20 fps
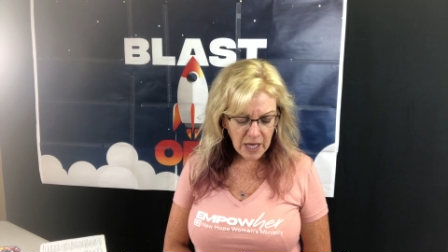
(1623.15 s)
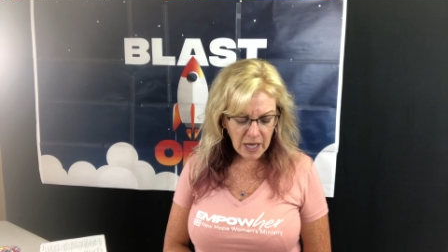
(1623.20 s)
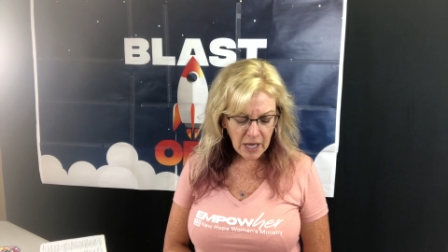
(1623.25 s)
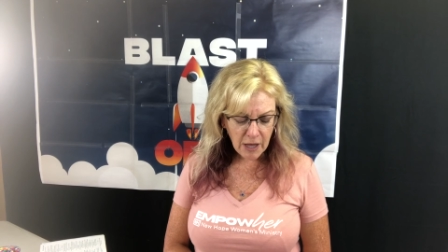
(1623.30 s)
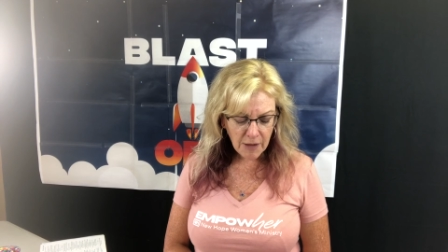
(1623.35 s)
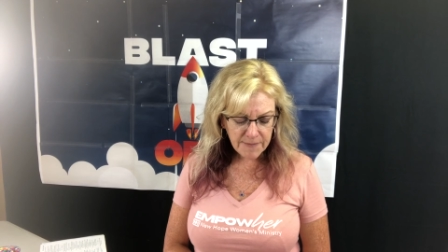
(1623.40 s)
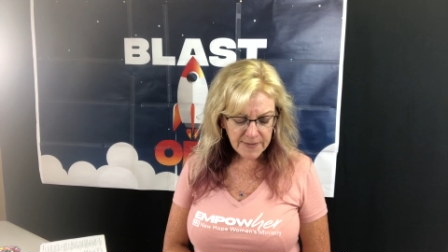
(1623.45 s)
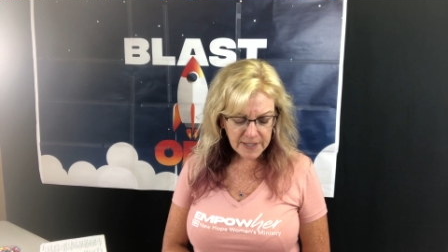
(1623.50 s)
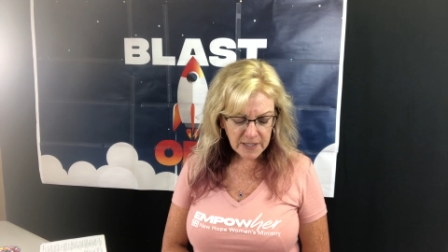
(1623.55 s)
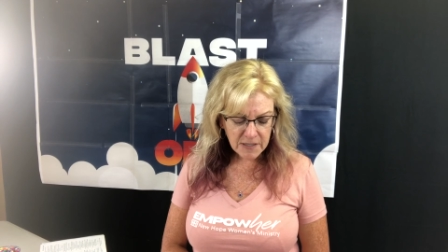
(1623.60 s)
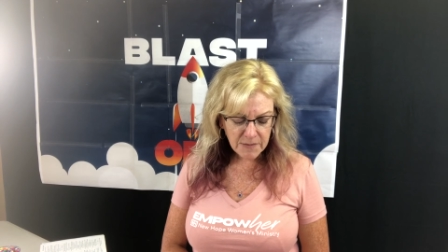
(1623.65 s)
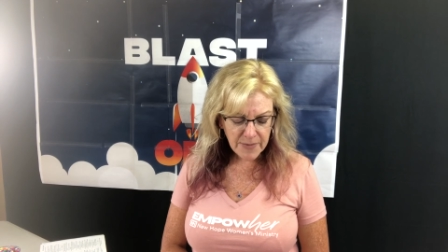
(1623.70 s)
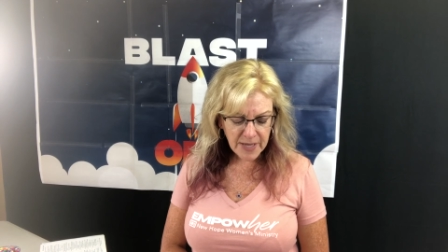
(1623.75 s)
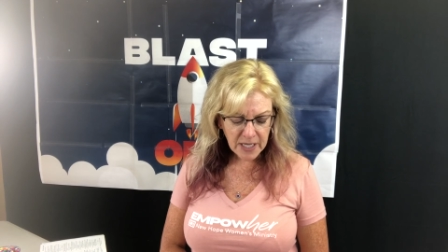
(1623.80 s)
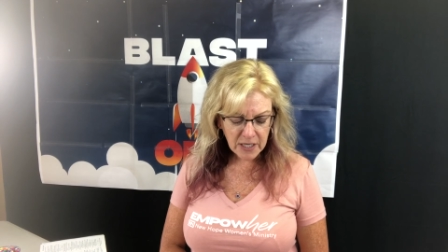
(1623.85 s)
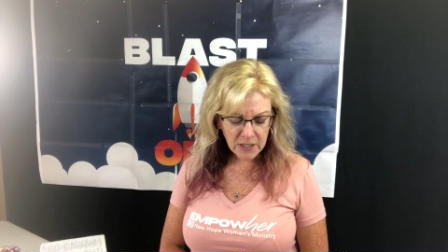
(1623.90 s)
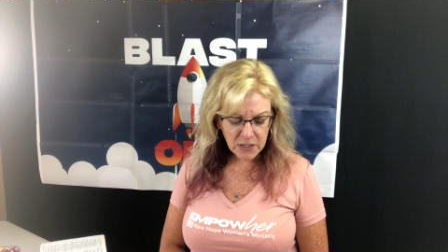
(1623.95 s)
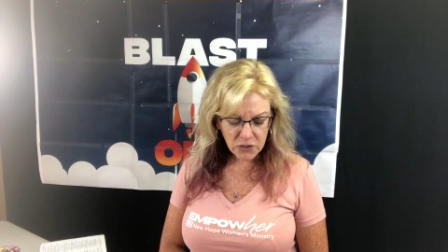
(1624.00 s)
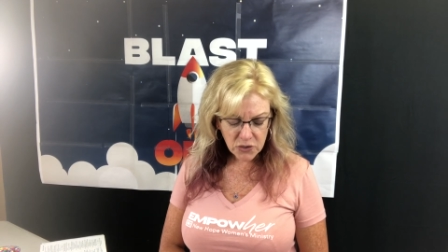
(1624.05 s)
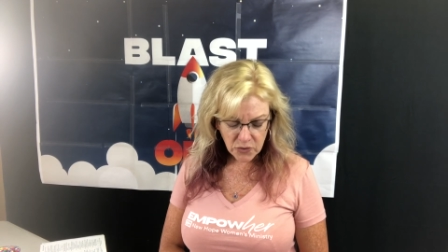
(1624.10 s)
Help us to
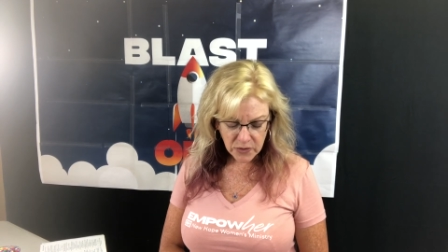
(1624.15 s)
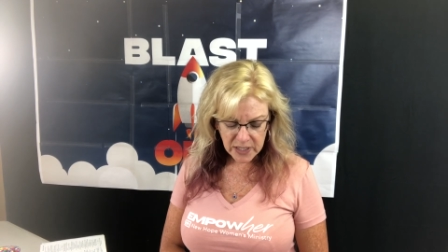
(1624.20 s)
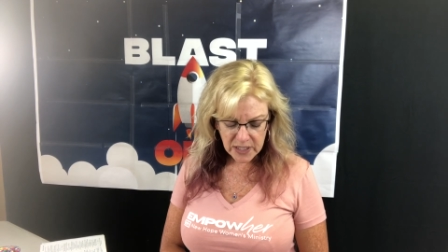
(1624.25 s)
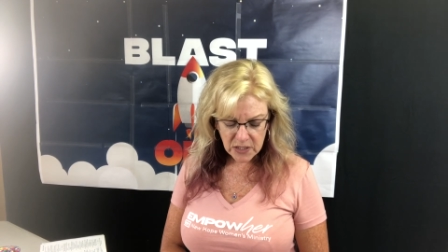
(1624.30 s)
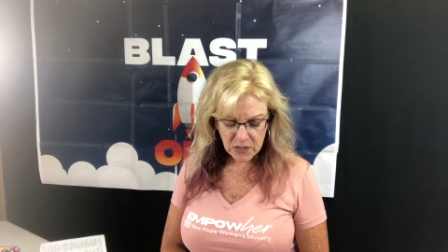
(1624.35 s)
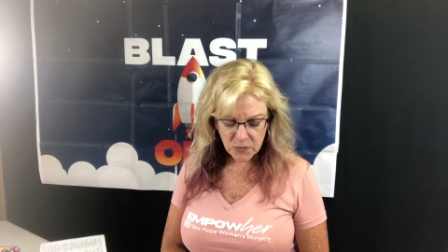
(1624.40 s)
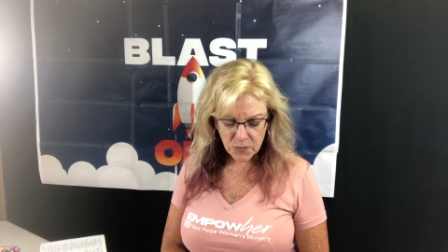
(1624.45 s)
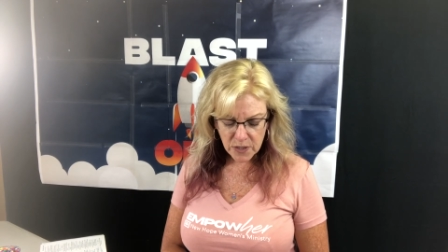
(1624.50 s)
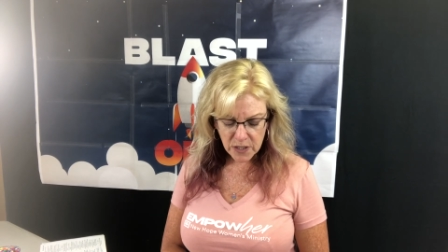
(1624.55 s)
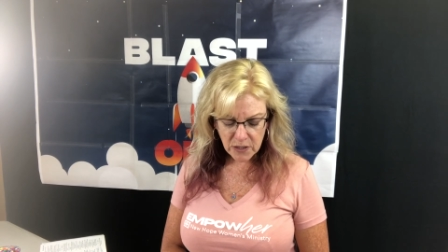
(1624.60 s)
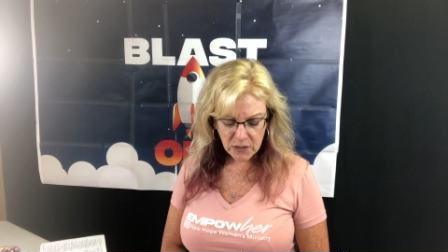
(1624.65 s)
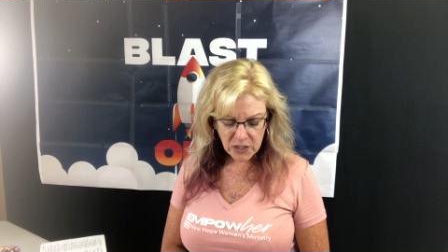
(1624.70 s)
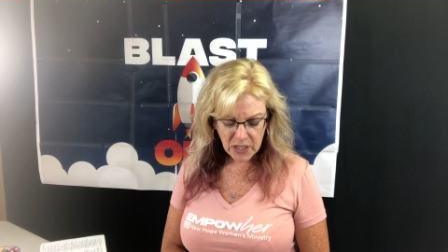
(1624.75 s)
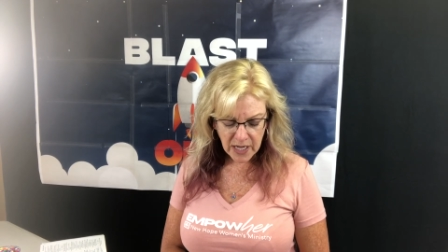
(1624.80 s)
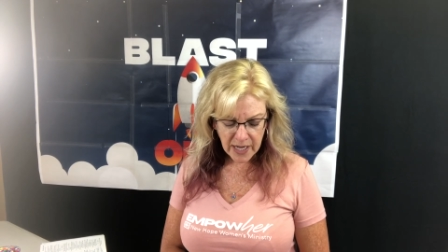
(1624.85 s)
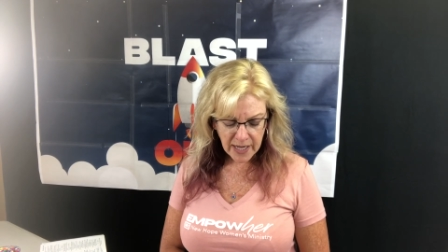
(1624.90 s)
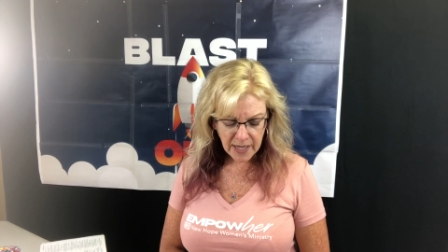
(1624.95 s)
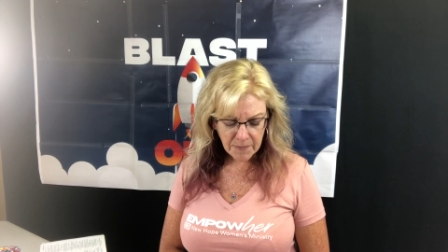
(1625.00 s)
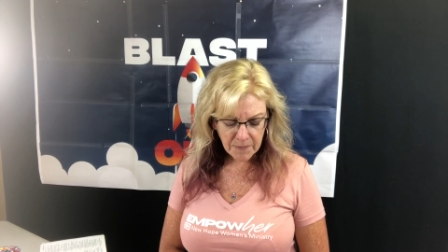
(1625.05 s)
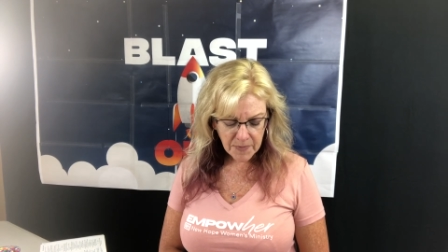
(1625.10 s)
make good choices with our
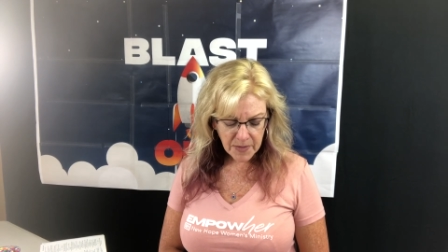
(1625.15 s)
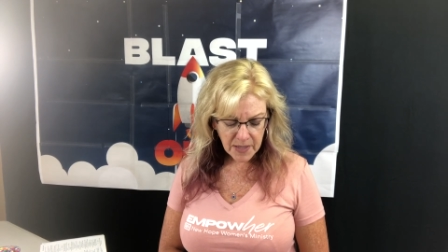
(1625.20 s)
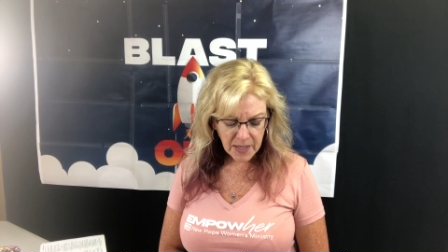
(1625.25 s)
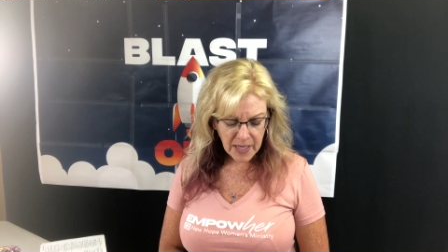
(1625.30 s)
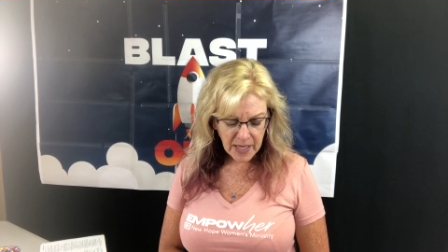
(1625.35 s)
time,